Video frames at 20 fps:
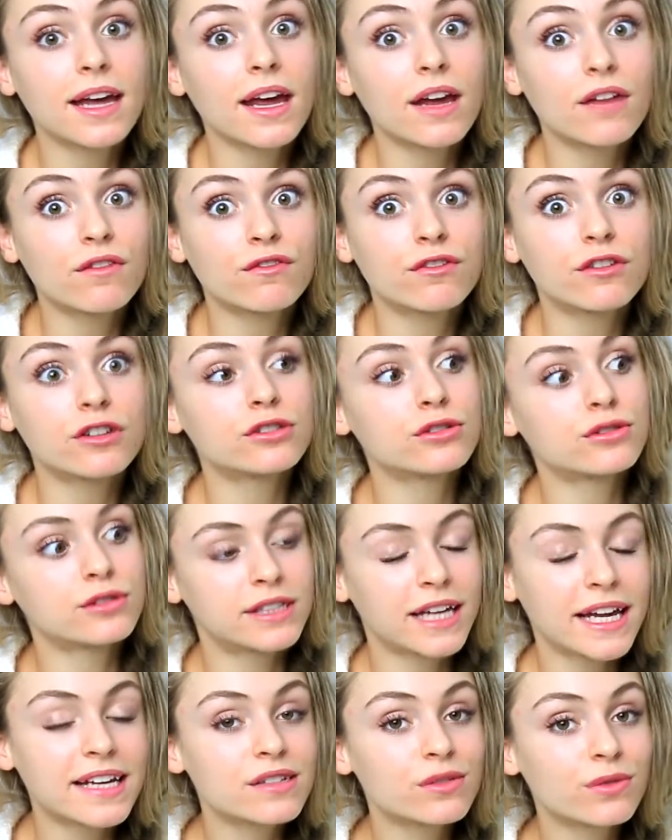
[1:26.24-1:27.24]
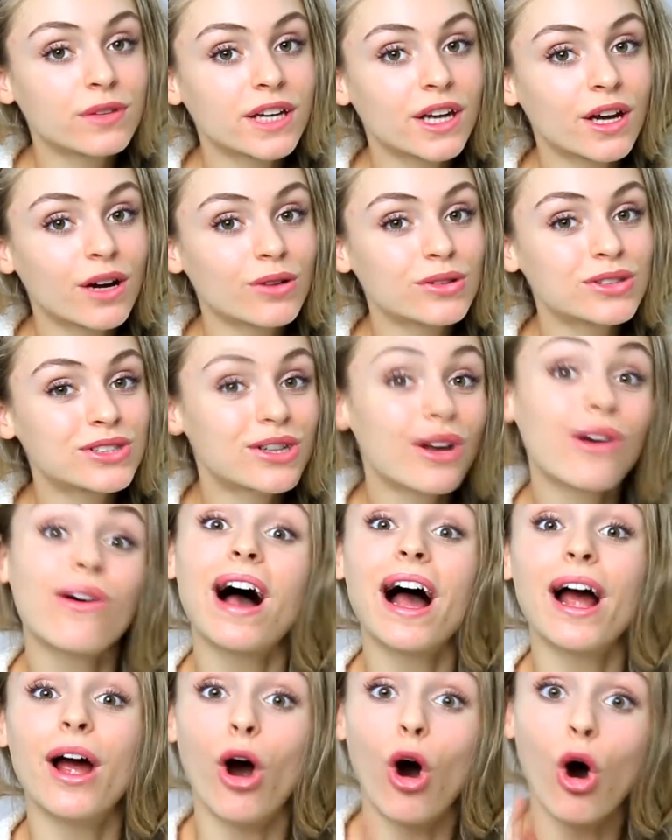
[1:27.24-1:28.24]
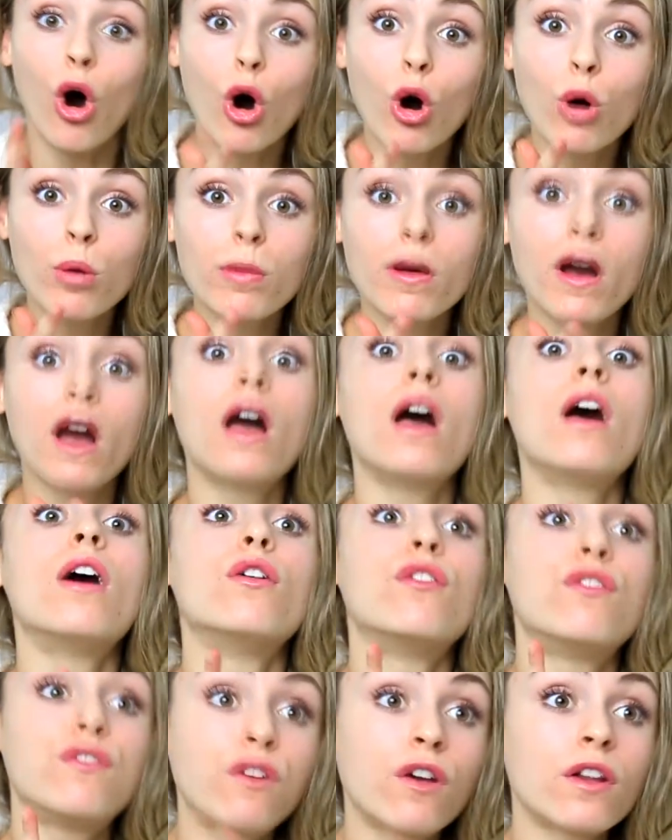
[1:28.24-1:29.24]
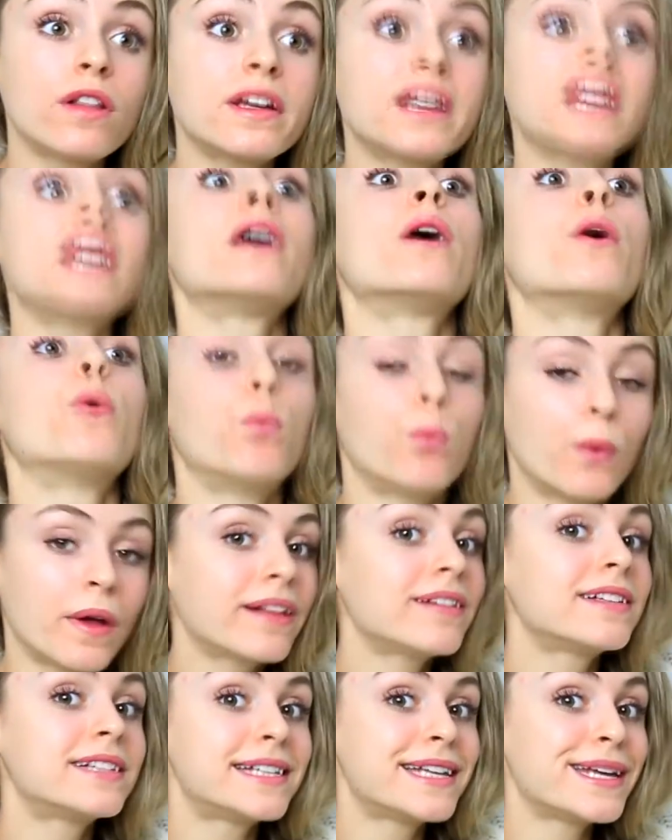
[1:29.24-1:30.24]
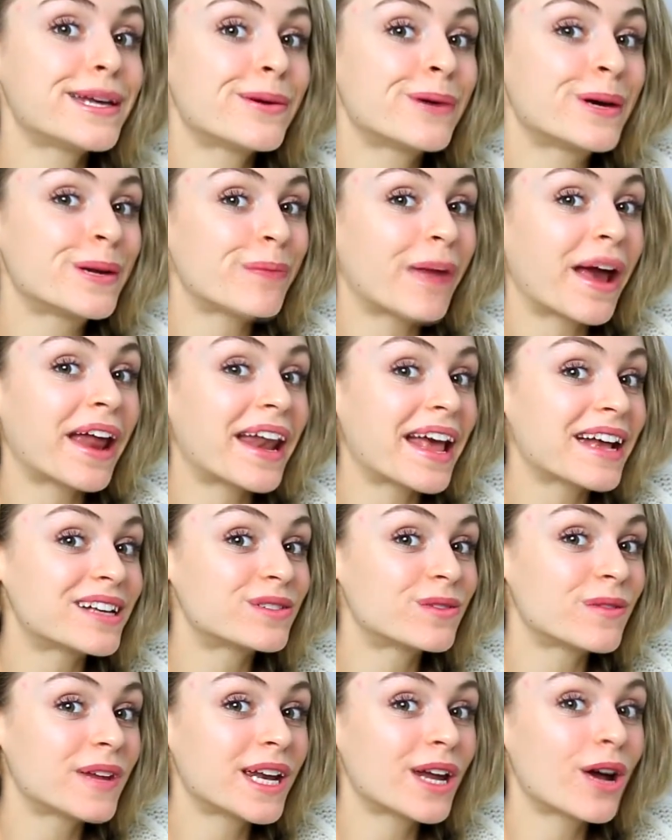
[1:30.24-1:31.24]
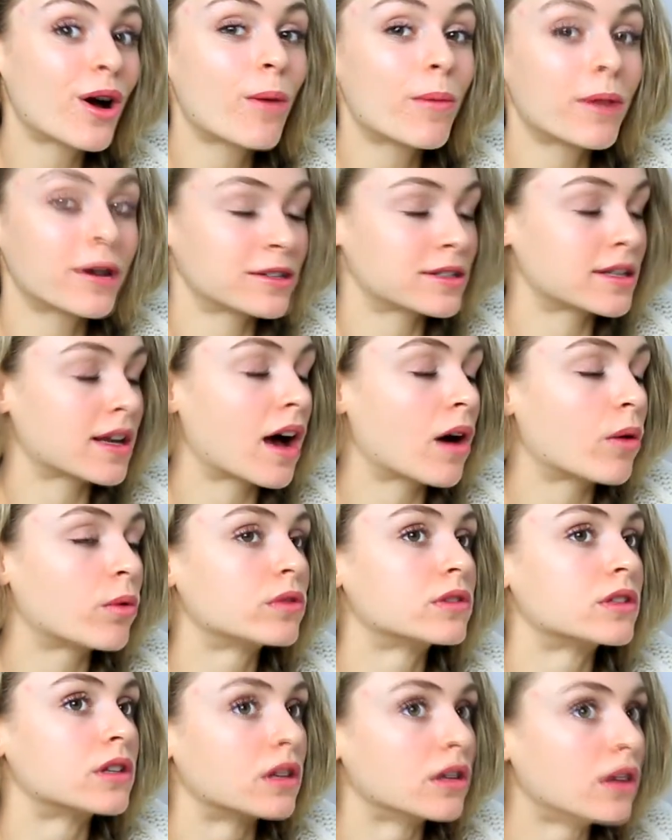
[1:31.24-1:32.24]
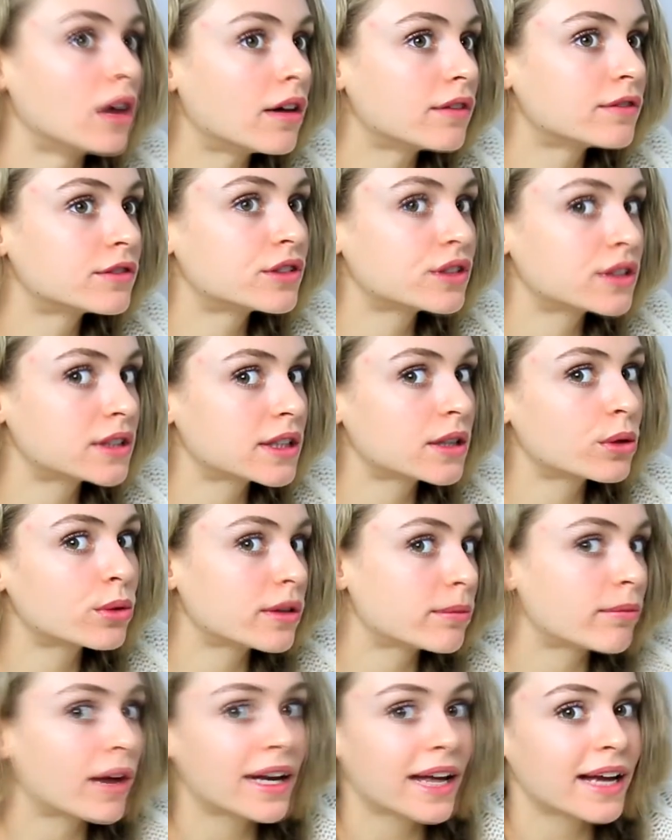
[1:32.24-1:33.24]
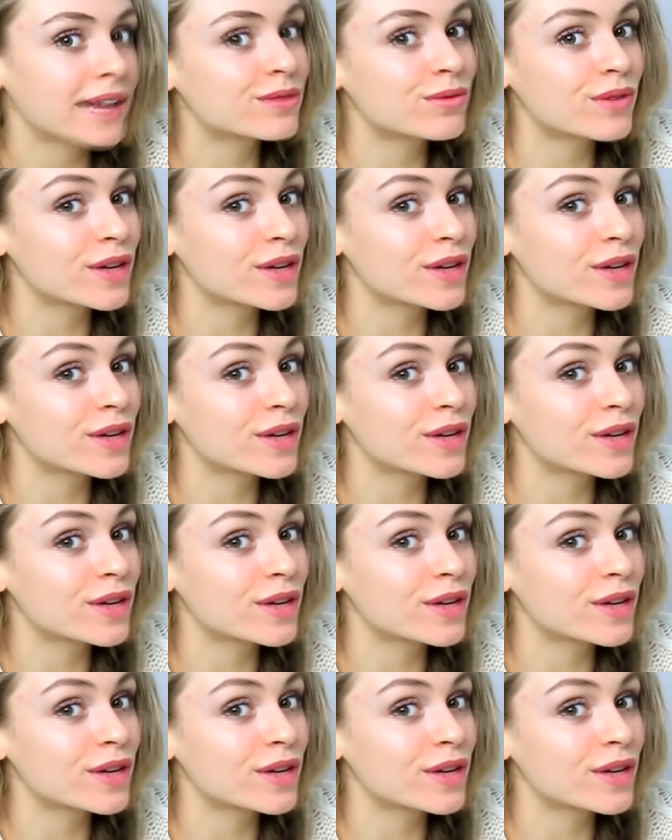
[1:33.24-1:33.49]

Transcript: it for today's video so I hope fully will see you in my next video because I would love to see you in my next